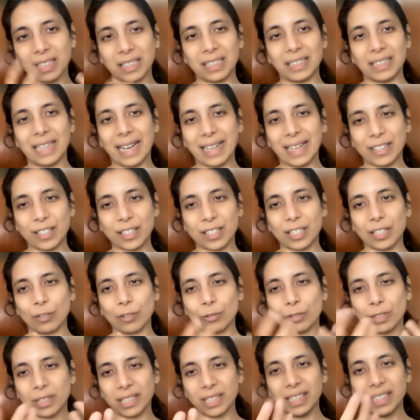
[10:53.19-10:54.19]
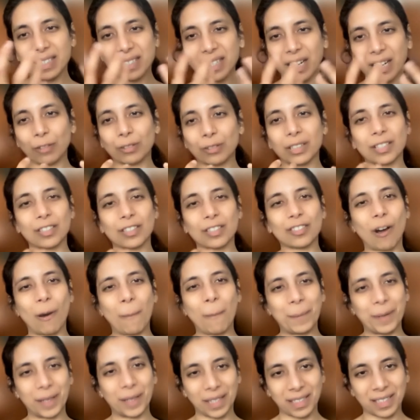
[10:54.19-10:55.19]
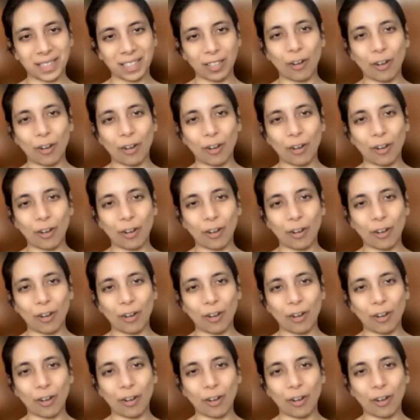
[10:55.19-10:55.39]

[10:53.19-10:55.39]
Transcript: let you tease out the topics